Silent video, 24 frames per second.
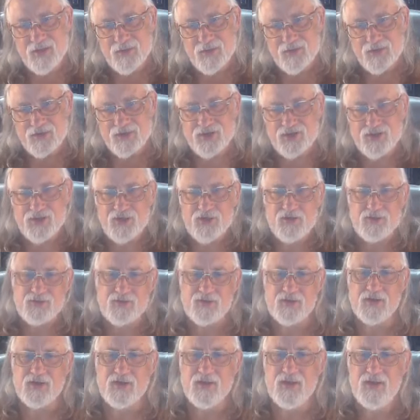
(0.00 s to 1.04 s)
We're His
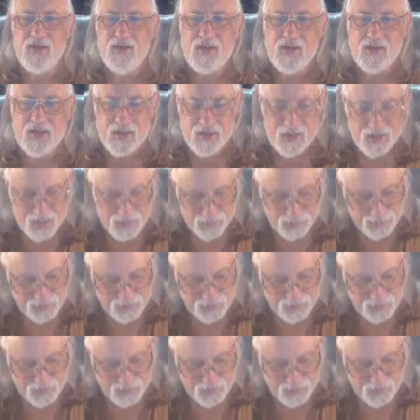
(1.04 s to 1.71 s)
children, and He's